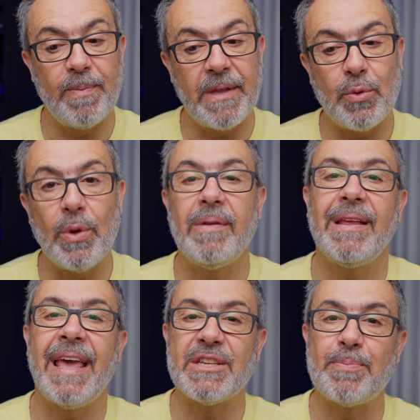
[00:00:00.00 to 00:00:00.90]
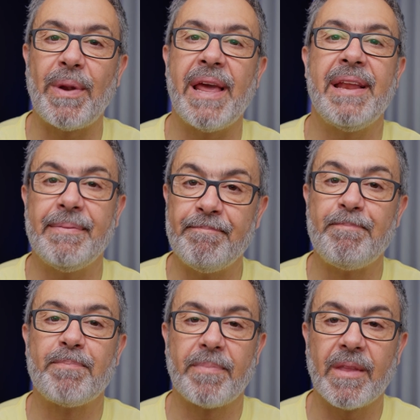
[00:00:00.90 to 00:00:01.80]
it will explain
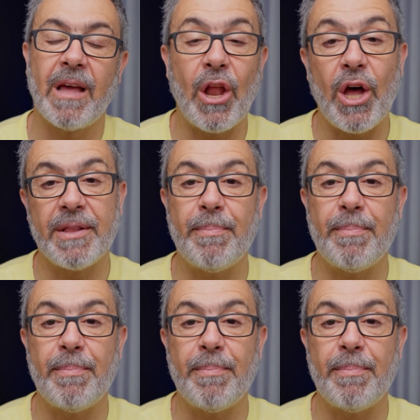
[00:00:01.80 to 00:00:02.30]
a lot